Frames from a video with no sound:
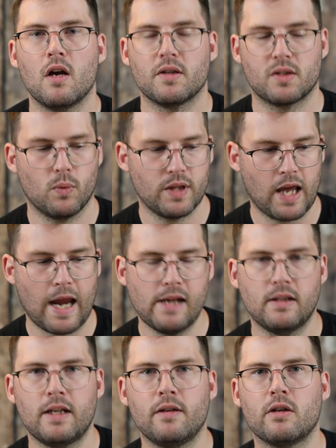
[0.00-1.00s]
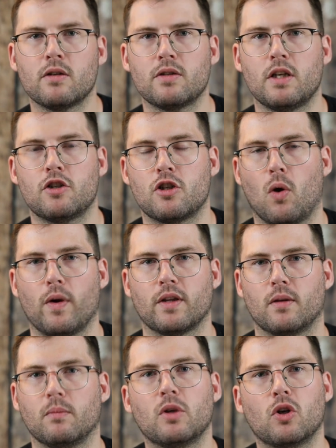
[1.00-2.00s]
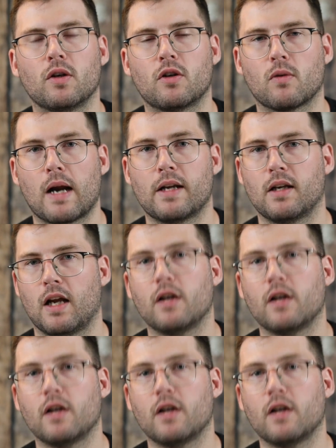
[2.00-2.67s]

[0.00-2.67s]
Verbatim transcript: So, with A lenders, it's showing them good credit